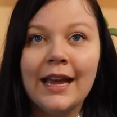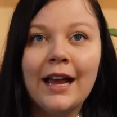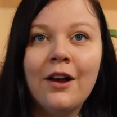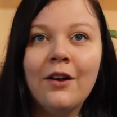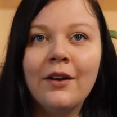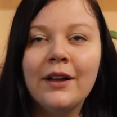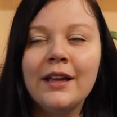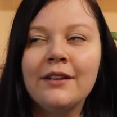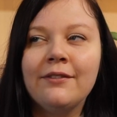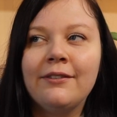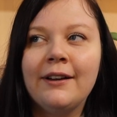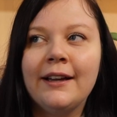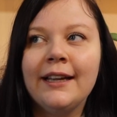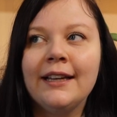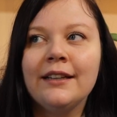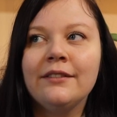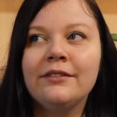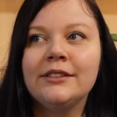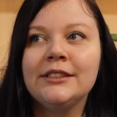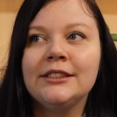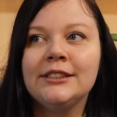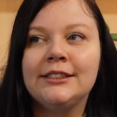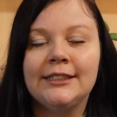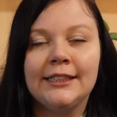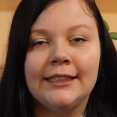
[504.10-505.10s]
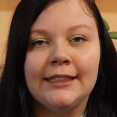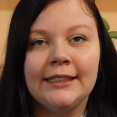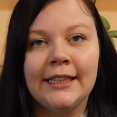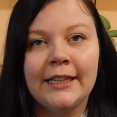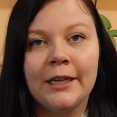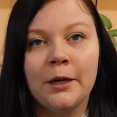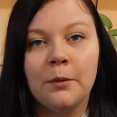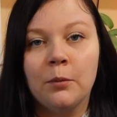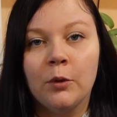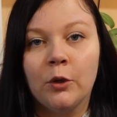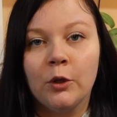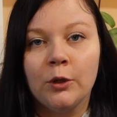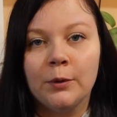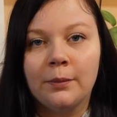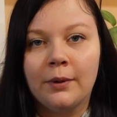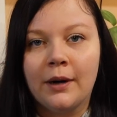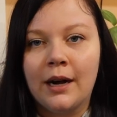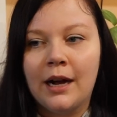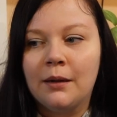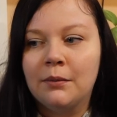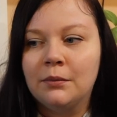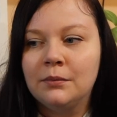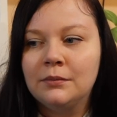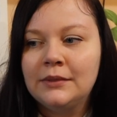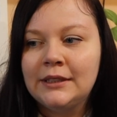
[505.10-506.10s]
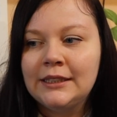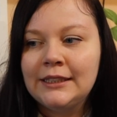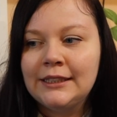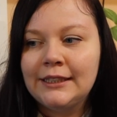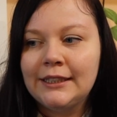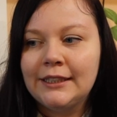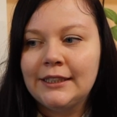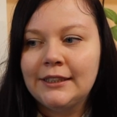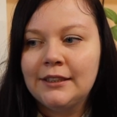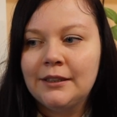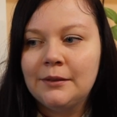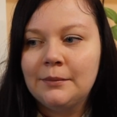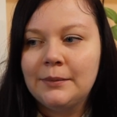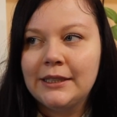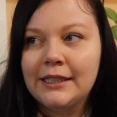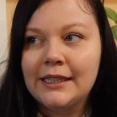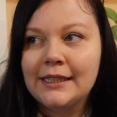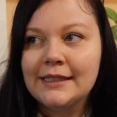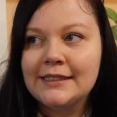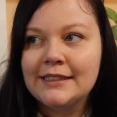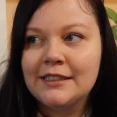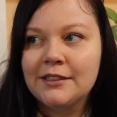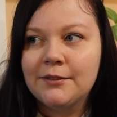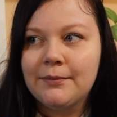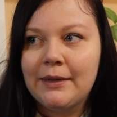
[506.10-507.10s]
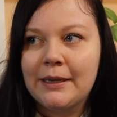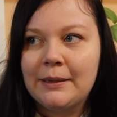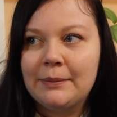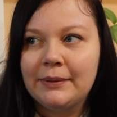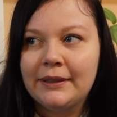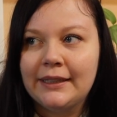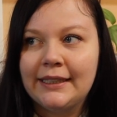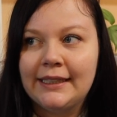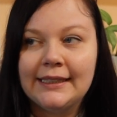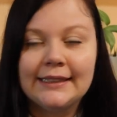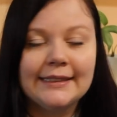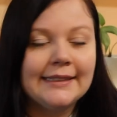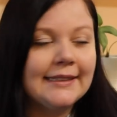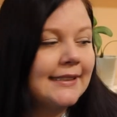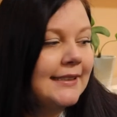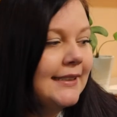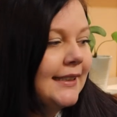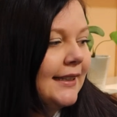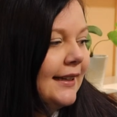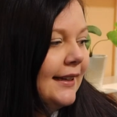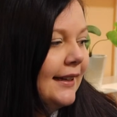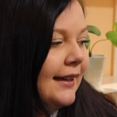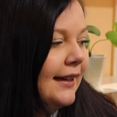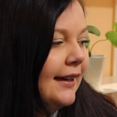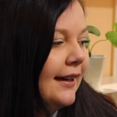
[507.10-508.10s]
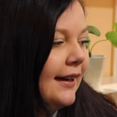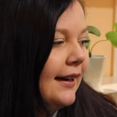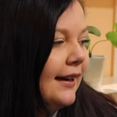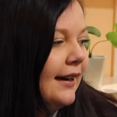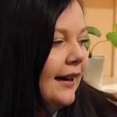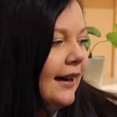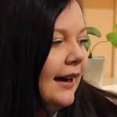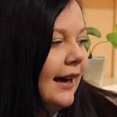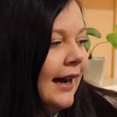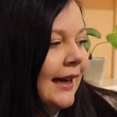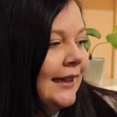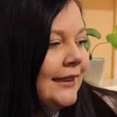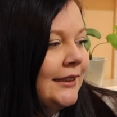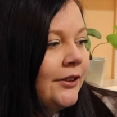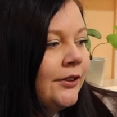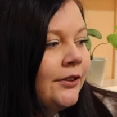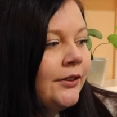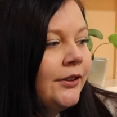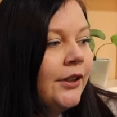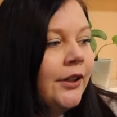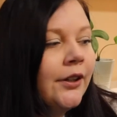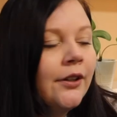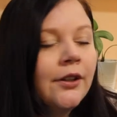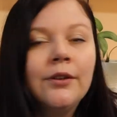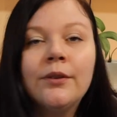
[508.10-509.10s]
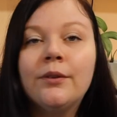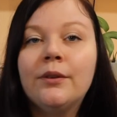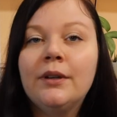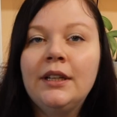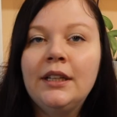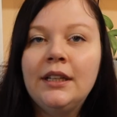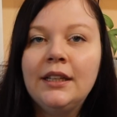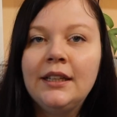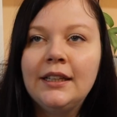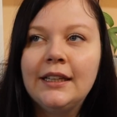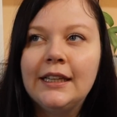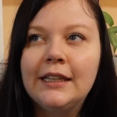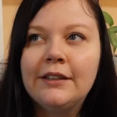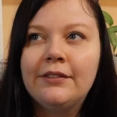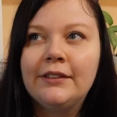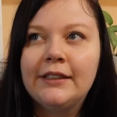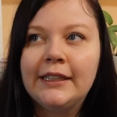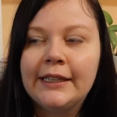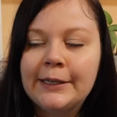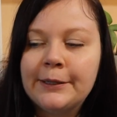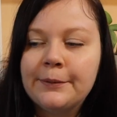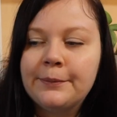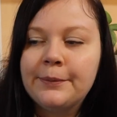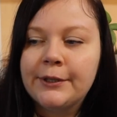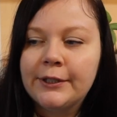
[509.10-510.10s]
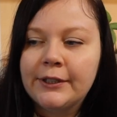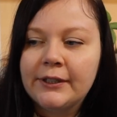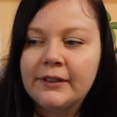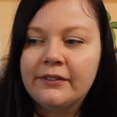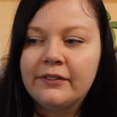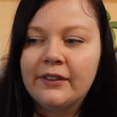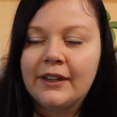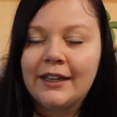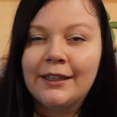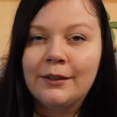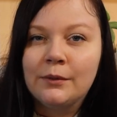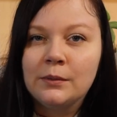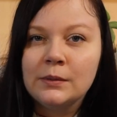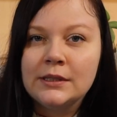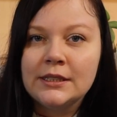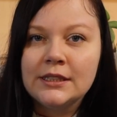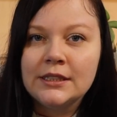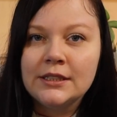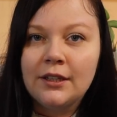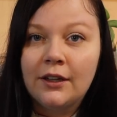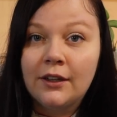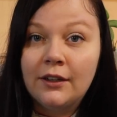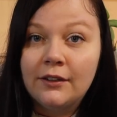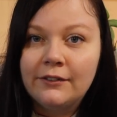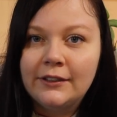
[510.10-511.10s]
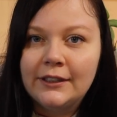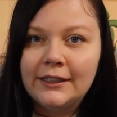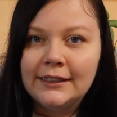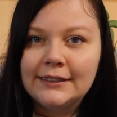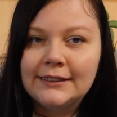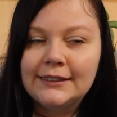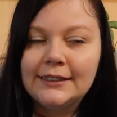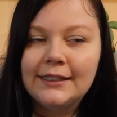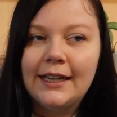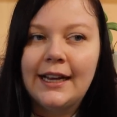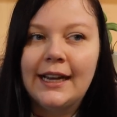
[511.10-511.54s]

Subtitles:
Now, if I ever did get a mold problem in here because of my plants, I don't know if an air purifier would solve it.